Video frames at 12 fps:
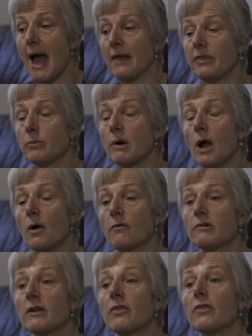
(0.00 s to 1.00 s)
And there were
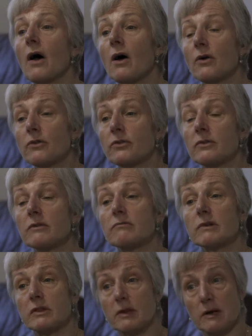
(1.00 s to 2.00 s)
over 1,000
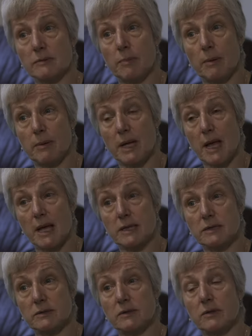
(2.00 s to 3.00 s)
research
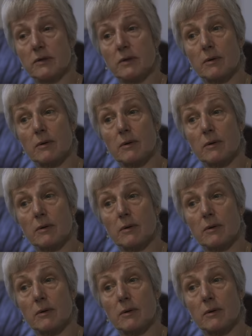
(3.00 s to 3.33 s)
publications